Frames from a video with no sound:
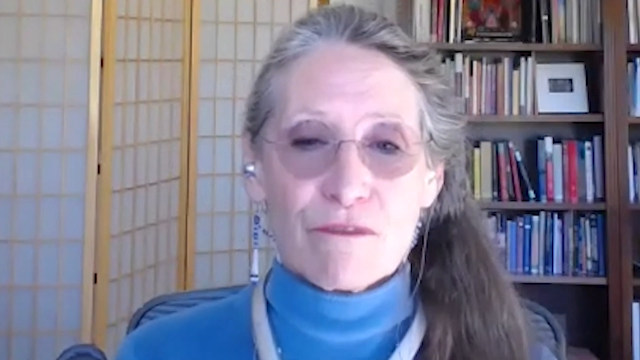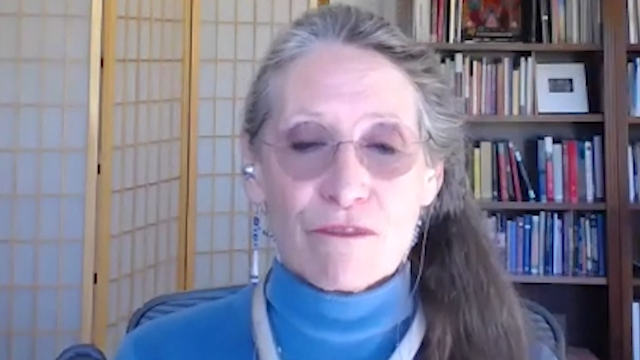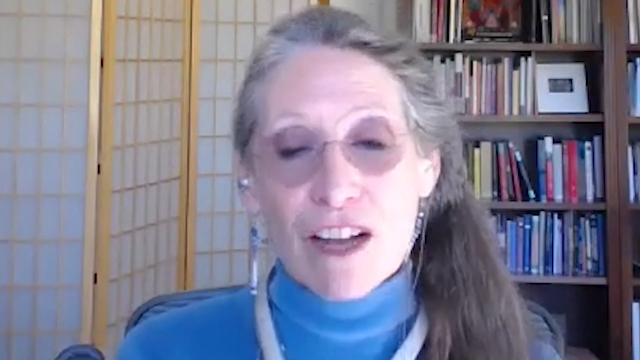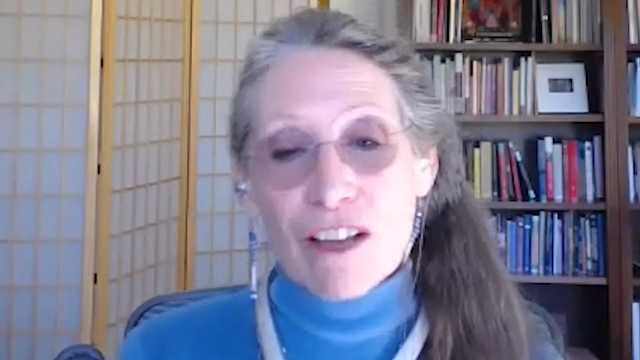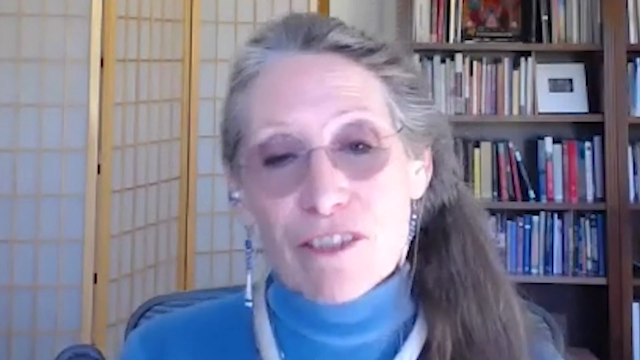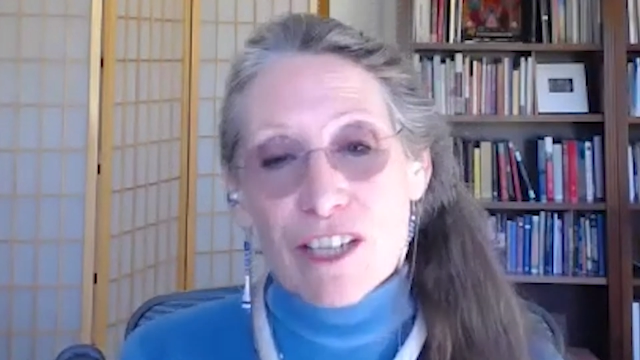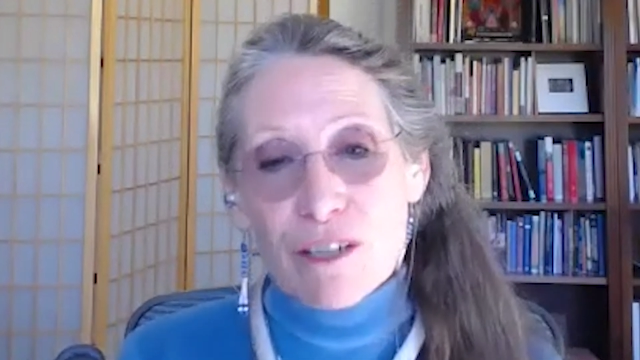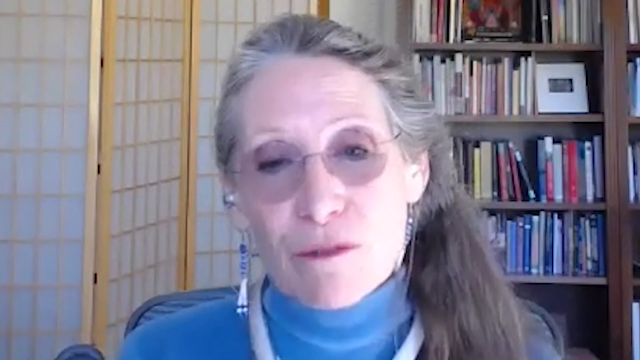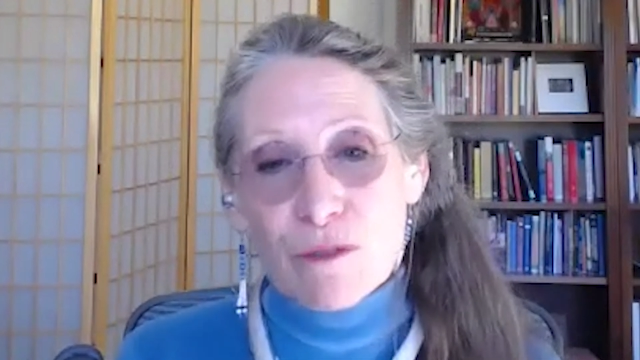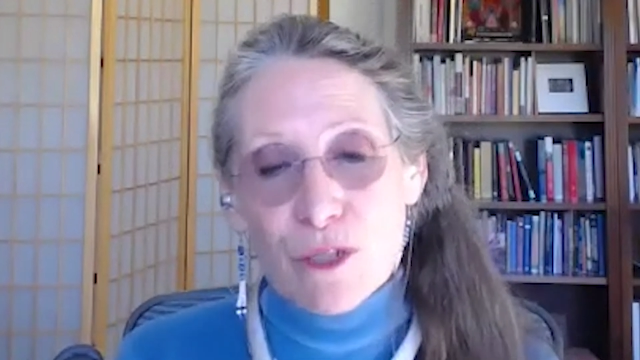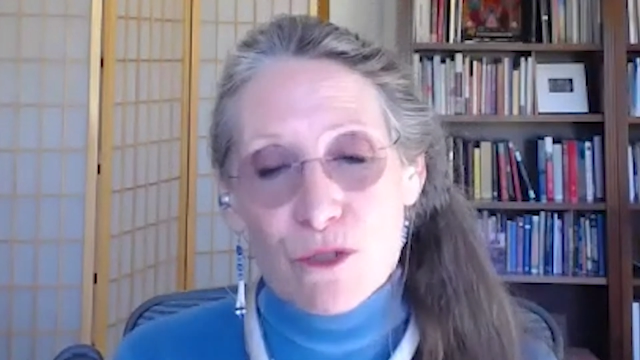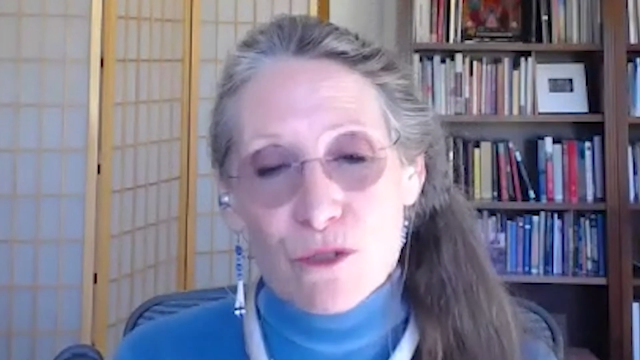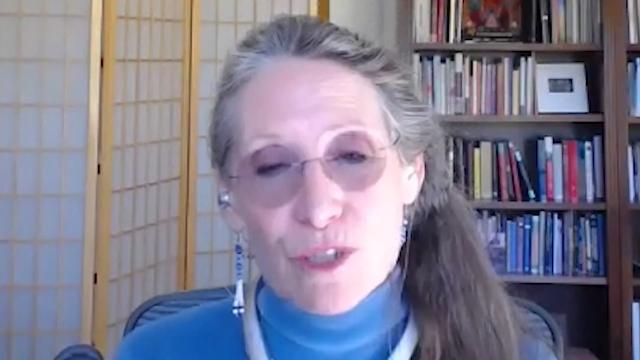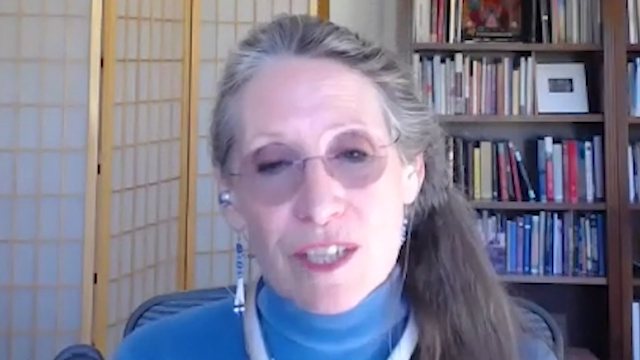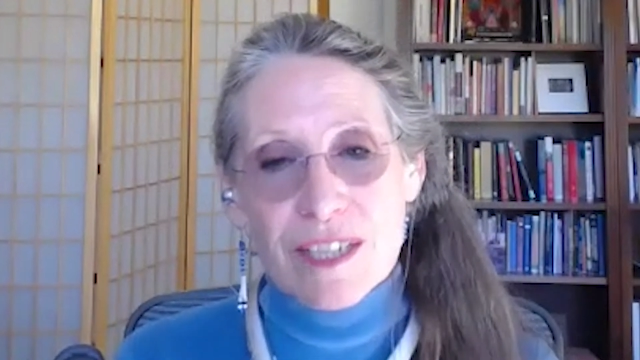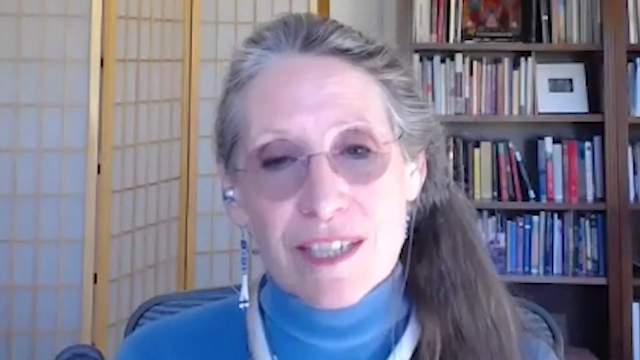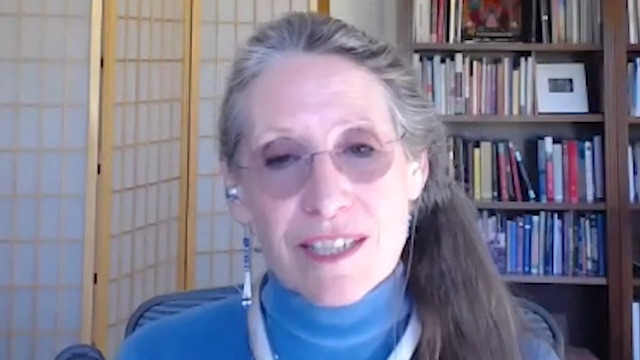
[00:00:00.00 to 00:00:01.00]
5-day
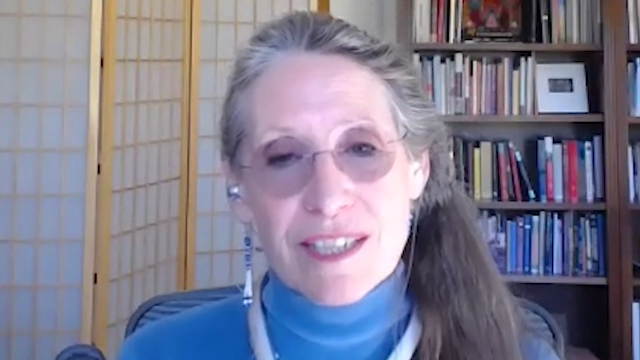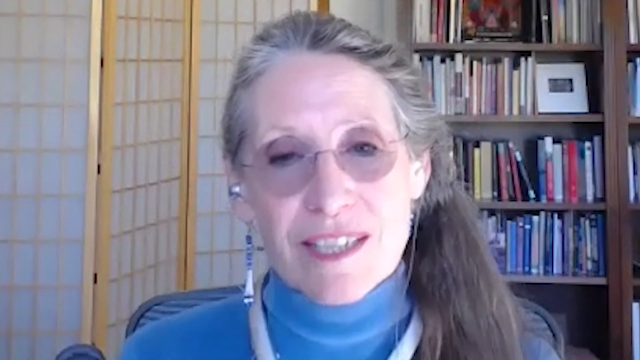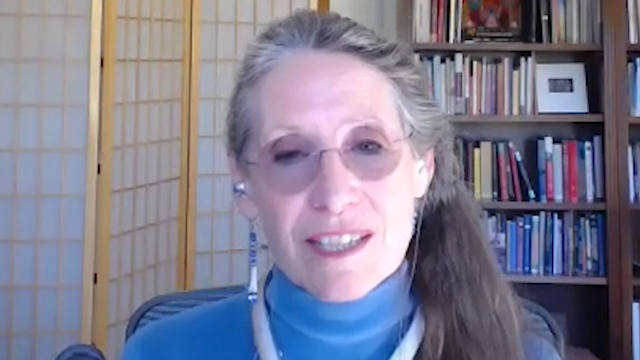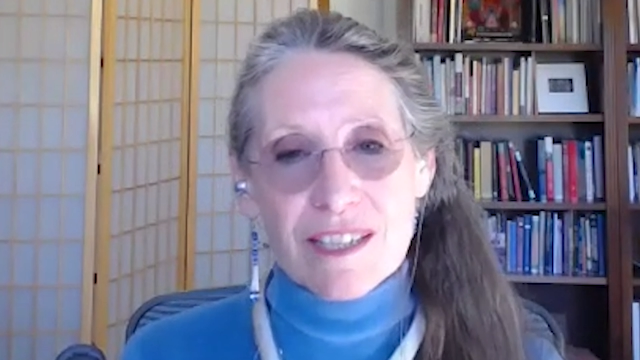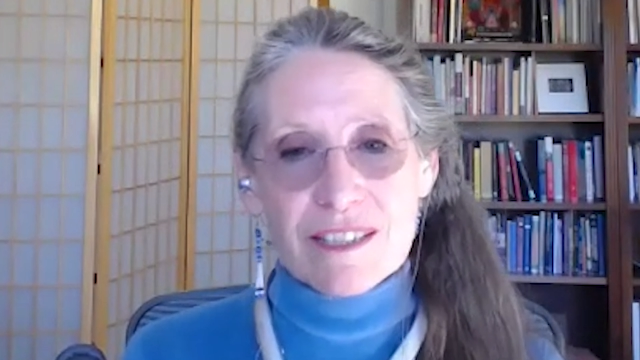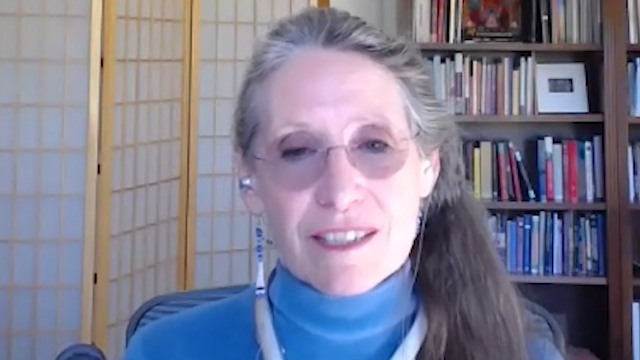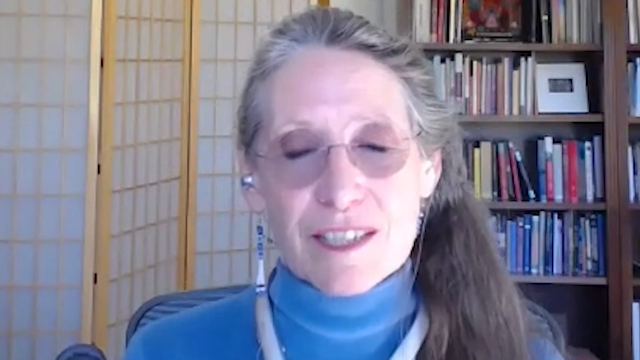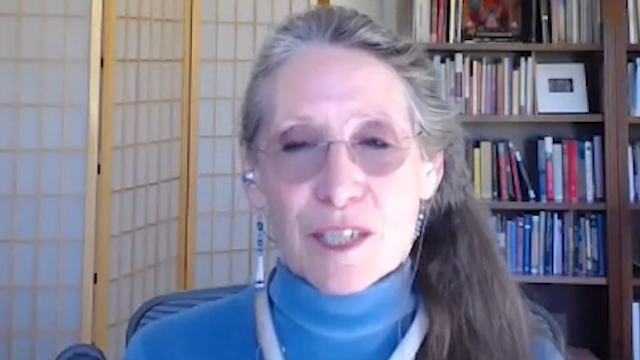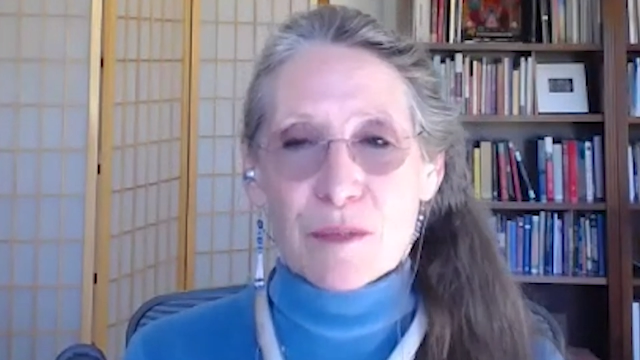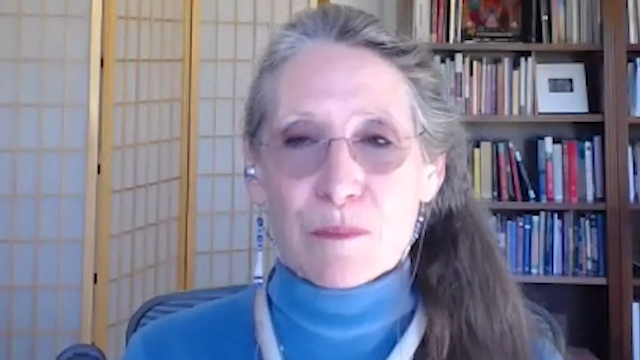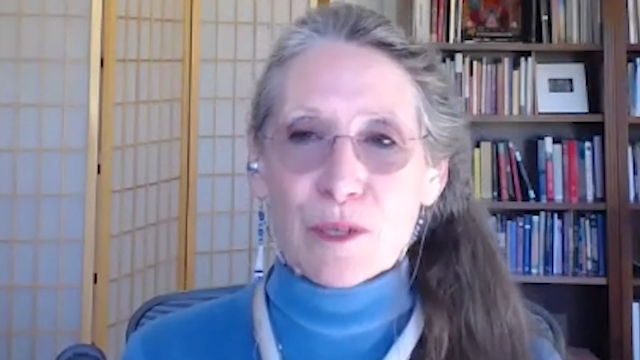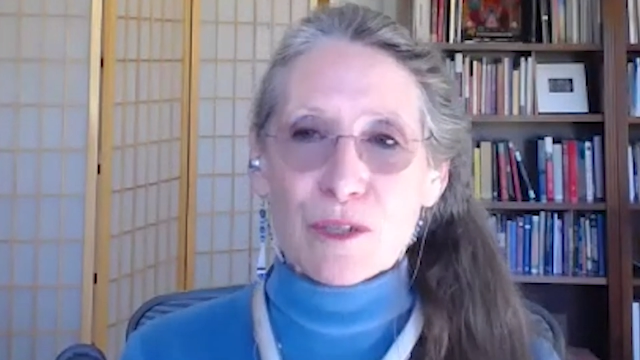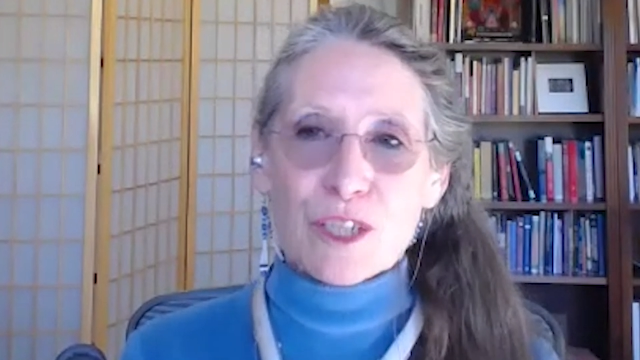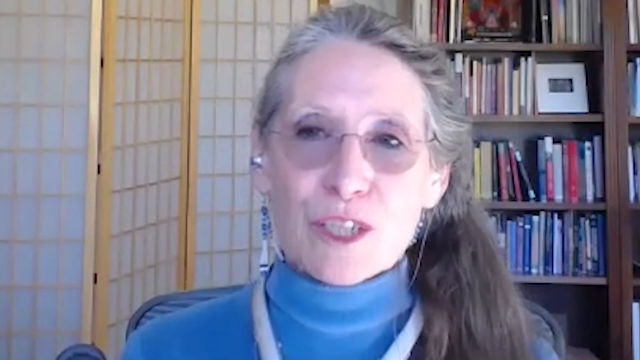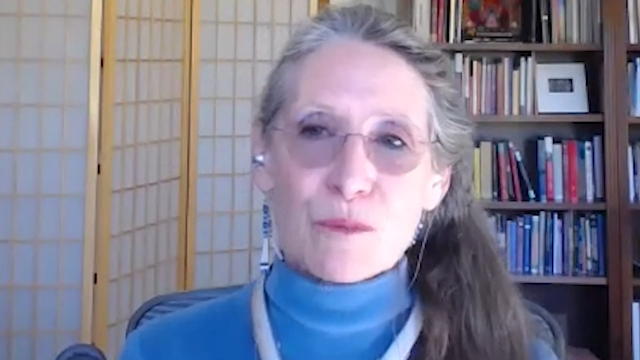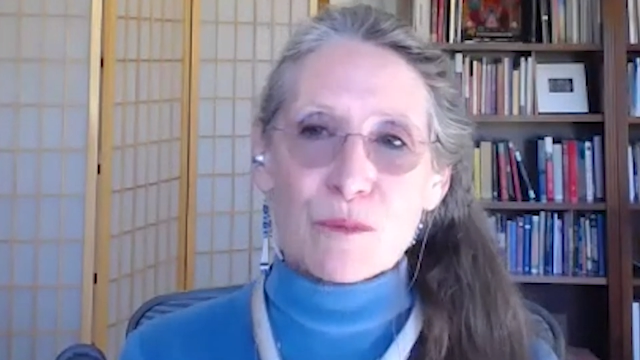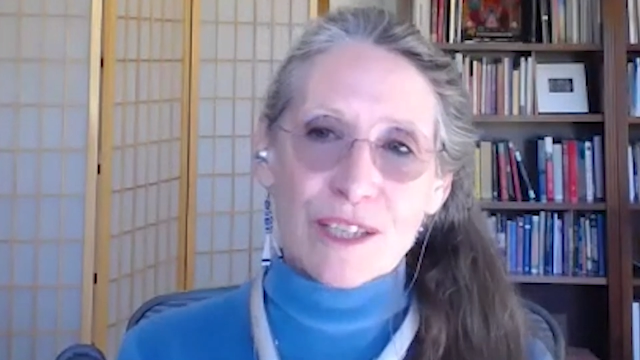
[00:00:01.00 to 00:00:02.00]
retreats and
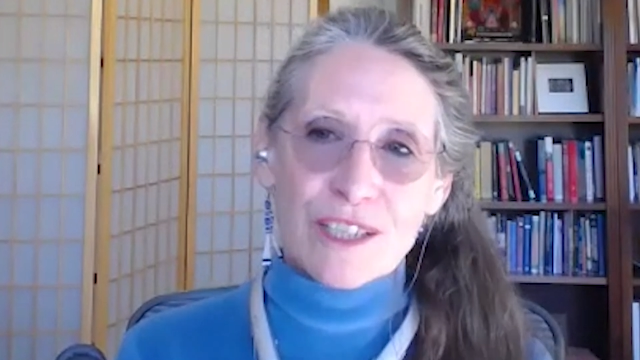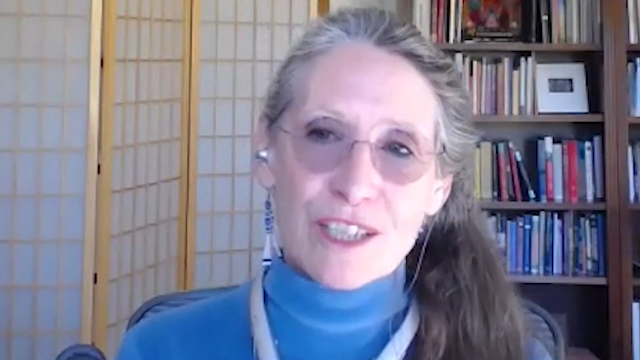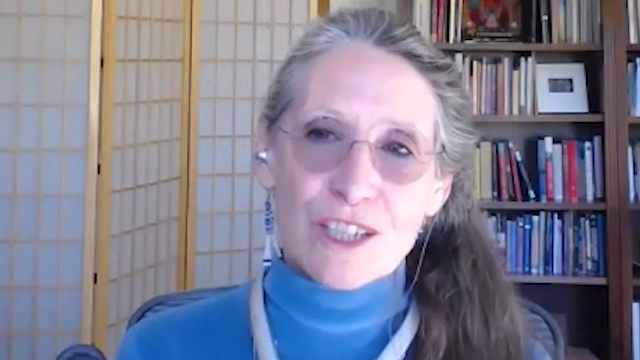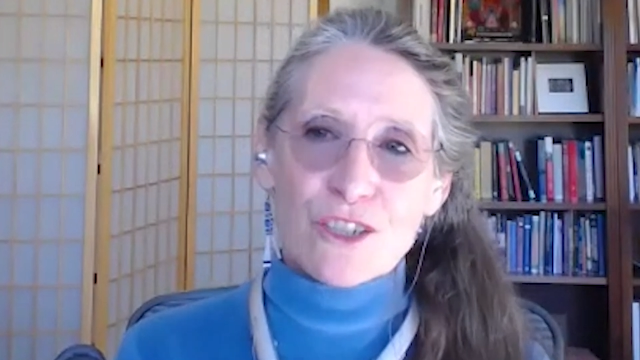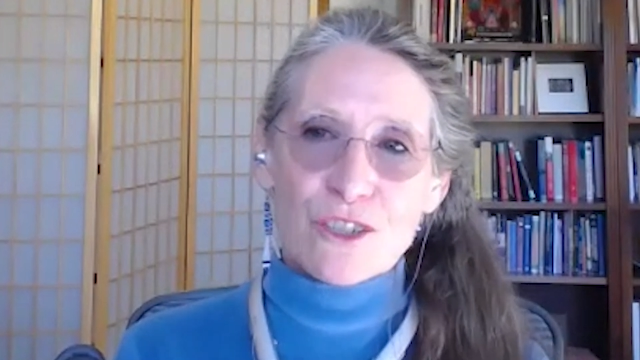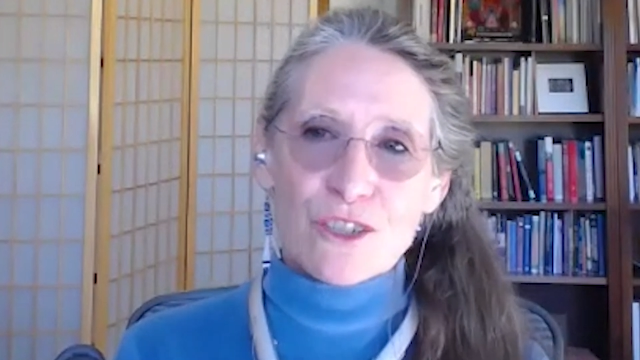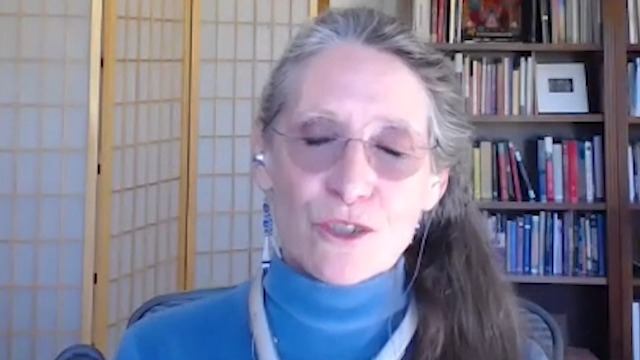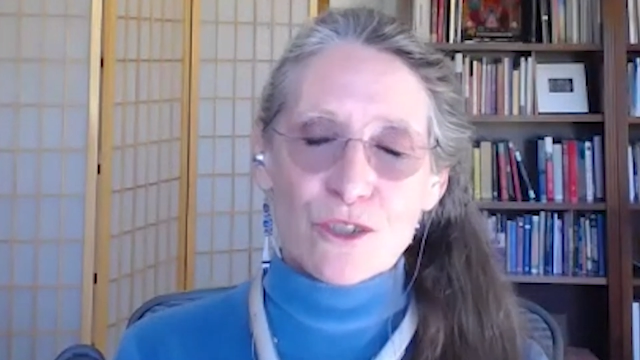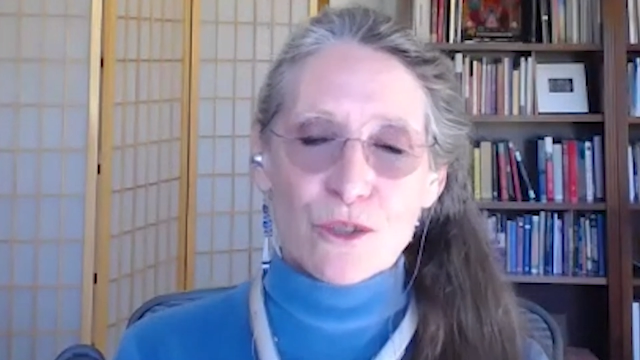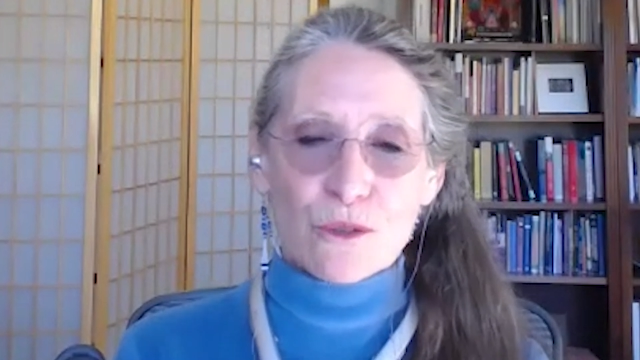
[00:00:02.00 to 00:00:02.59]
experienced practitioner